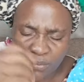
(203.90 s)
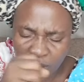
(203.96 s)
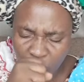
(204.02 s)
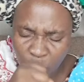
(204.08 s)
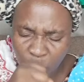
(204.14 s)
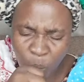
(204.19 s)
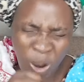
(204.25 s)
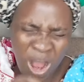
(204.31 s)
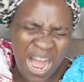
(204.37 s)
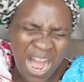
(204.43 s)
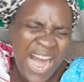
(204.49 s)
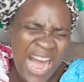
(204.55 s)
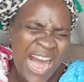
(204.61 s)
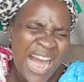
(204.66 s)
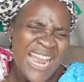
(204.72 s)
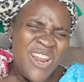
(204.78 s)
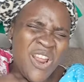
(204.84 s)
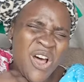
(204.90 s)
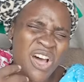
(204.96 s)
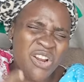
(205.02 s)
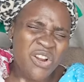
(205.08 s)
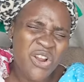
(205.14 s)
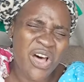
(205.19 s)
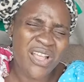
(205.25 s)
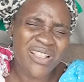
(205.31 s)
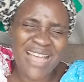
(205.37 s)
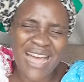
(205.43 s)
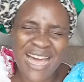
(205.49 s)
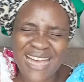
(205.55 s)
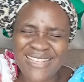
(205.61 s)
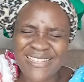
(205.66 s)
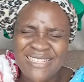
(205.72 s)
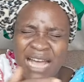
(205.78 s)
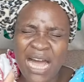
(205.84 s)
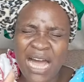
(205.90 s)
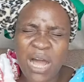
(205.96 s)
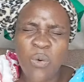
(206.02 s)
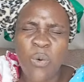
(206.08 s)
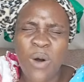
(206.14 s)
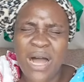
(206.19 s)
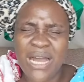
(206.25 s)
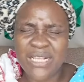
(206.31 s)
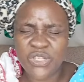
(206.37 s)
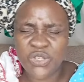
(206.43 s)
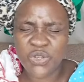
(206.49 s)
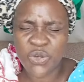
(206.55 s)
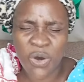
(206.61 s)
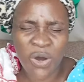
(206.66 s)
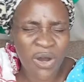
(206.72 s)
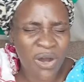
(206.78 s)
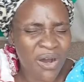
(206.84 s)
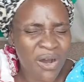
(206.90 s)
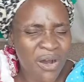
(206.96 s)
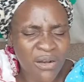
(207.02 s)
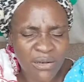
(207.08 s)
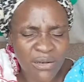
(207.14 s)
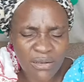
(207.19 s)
While on others thou art calling,